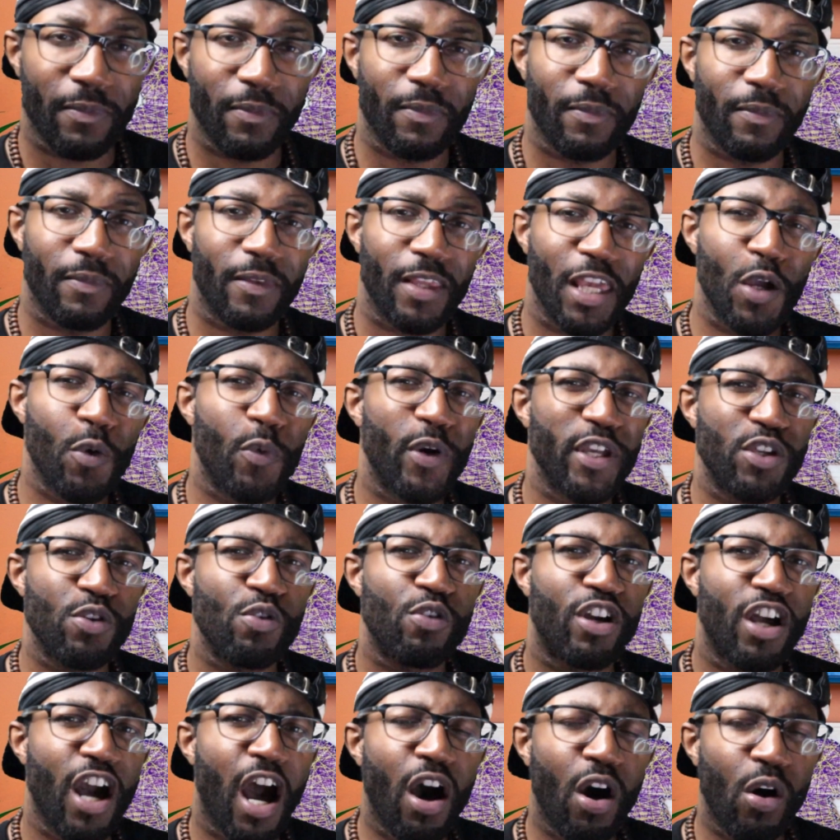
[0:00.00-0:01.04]
And when you
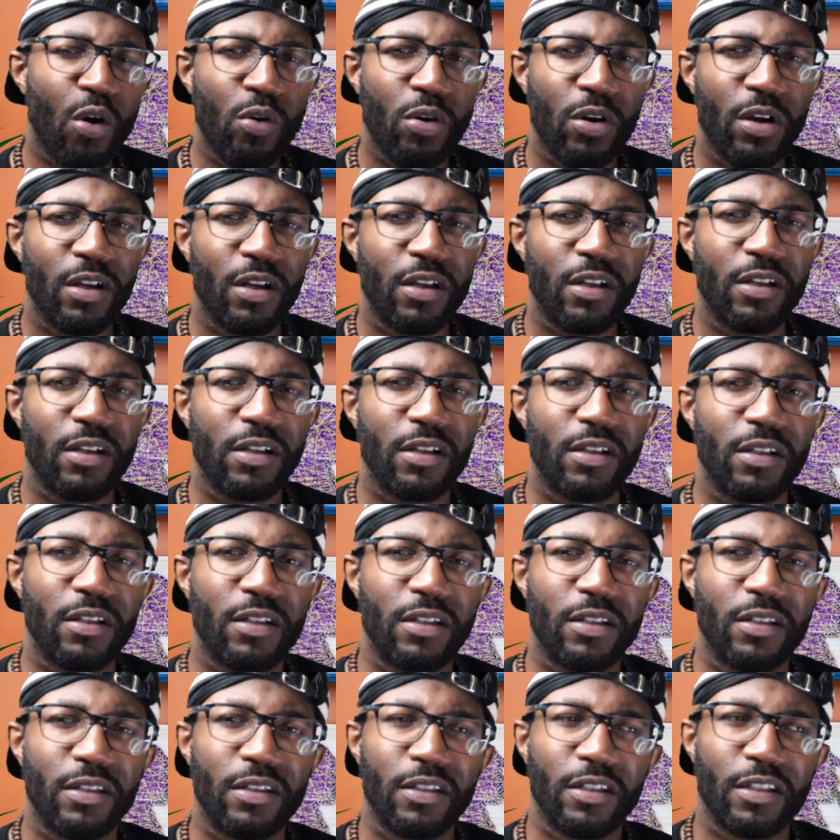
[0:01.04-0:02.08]
go,
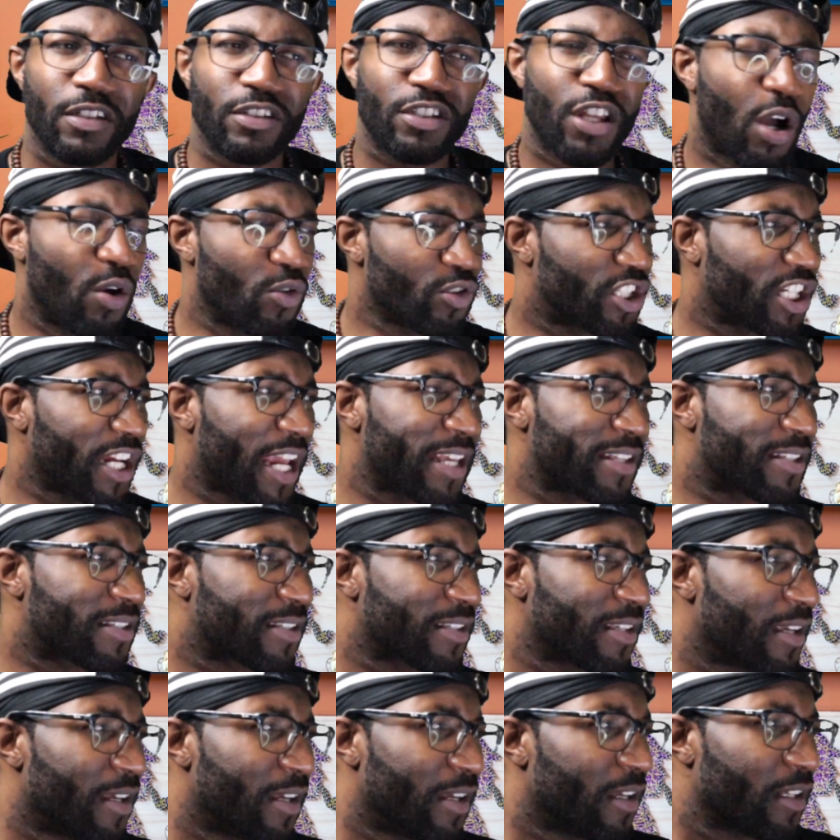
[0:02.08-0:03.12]
don't just
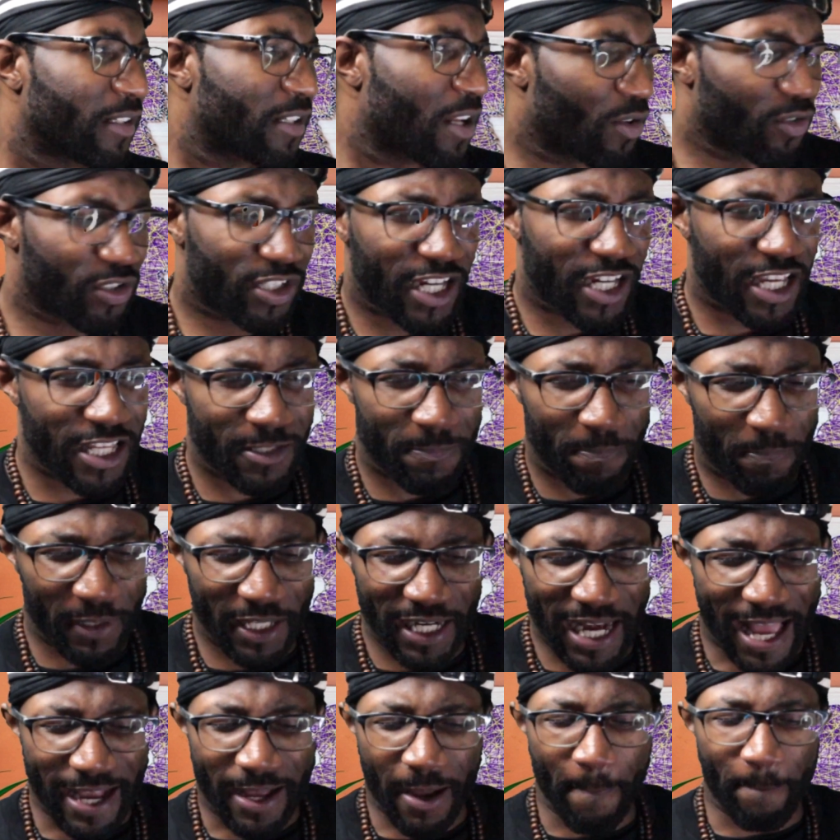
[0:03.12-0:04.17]
don't just be
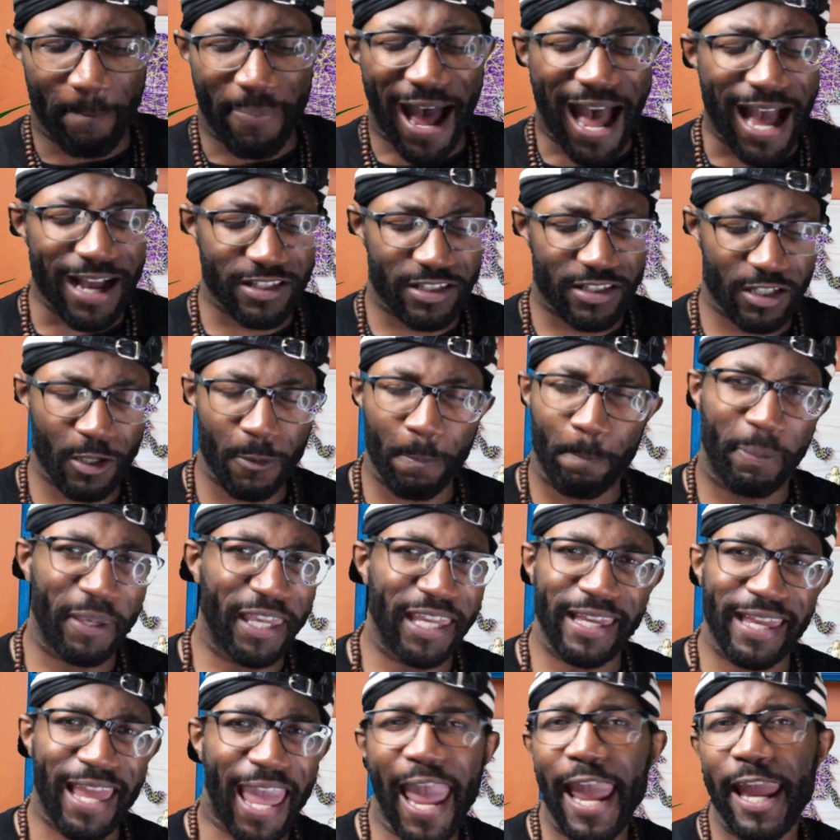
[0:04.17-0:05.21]
like a boxer
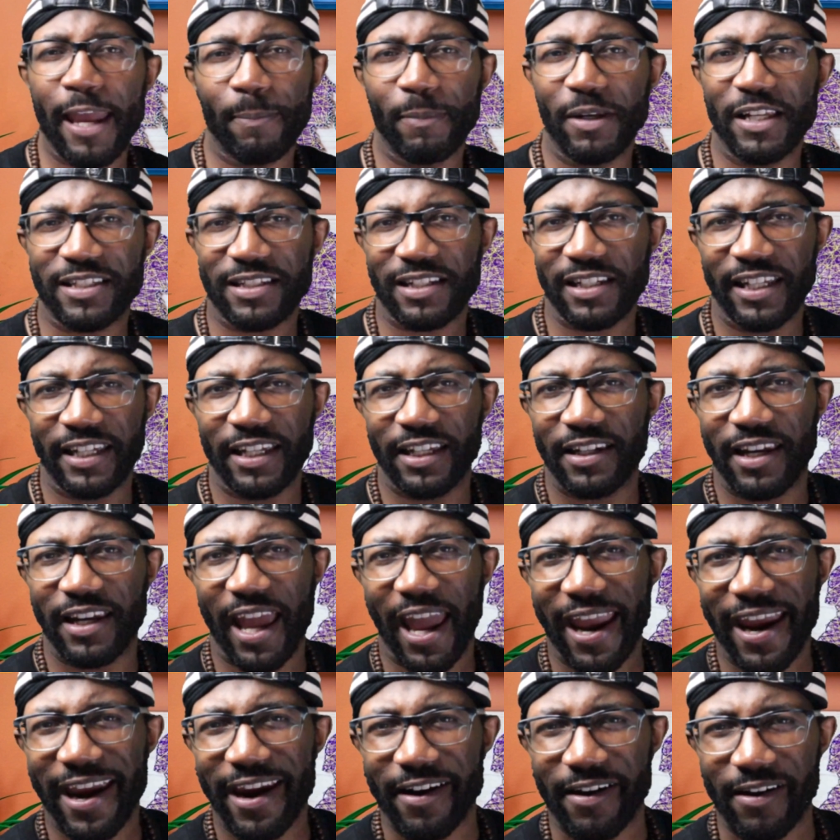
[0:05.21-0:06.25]
beating aimlessly in the
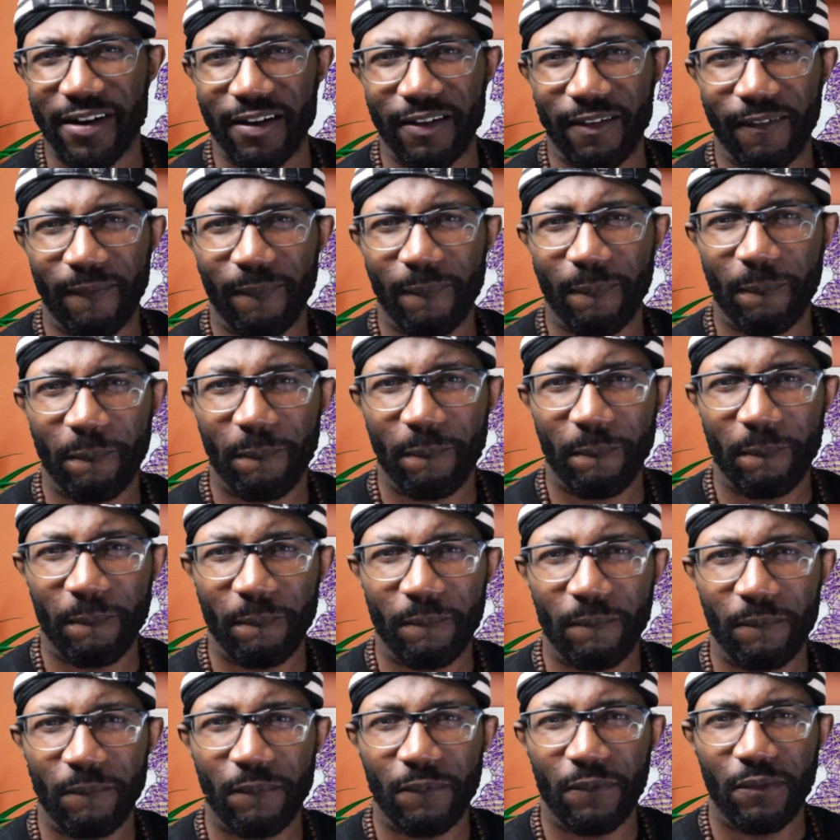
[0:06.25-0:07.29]
air.
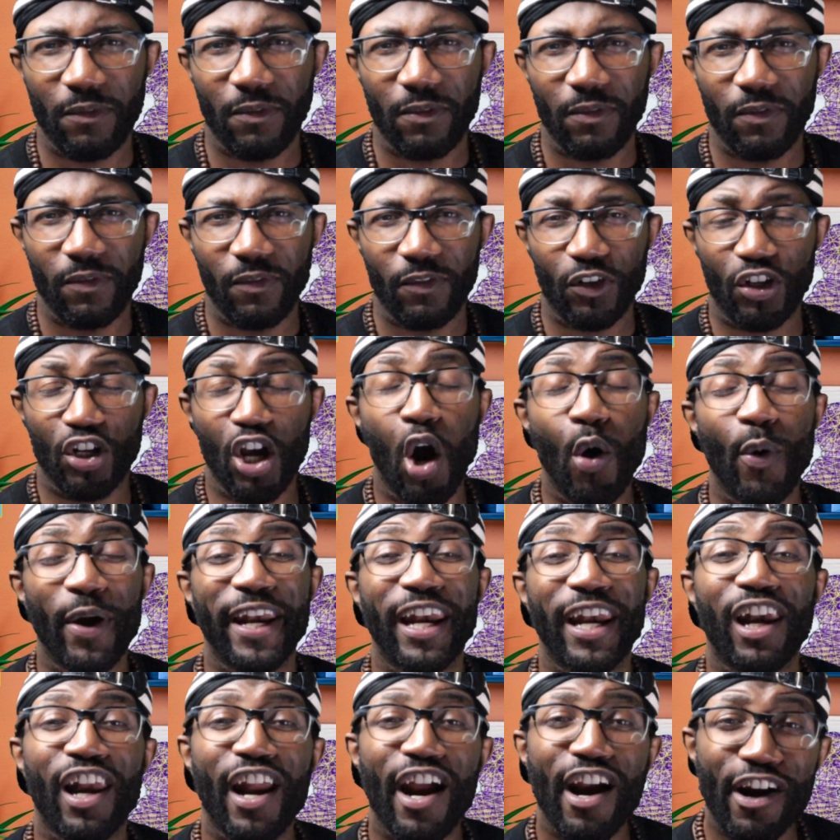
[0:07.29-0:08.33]
Go and
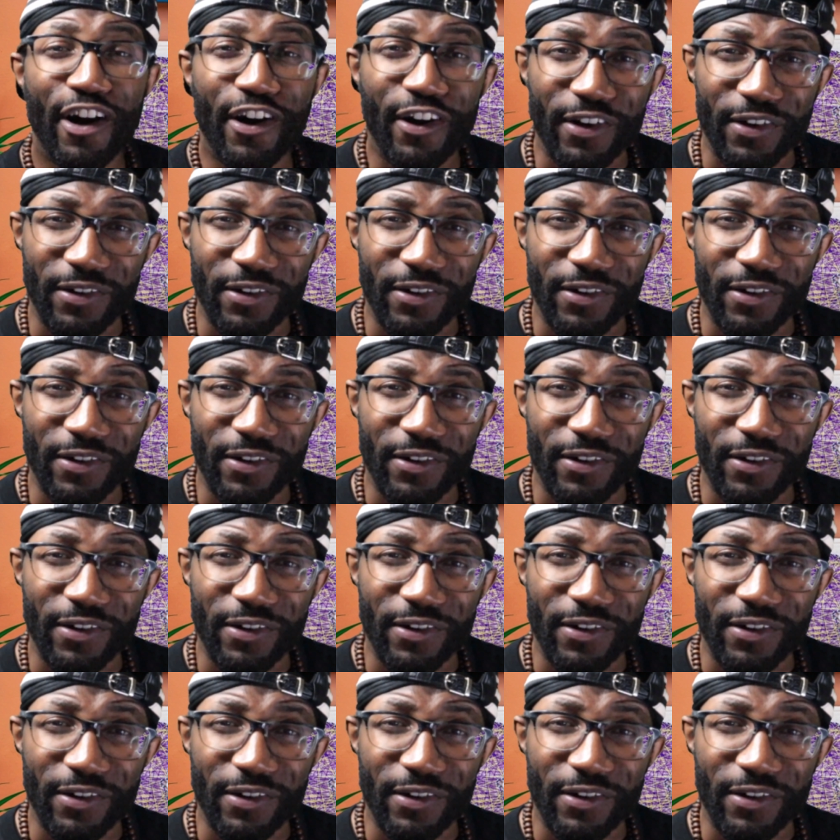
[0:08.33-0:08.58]
learn.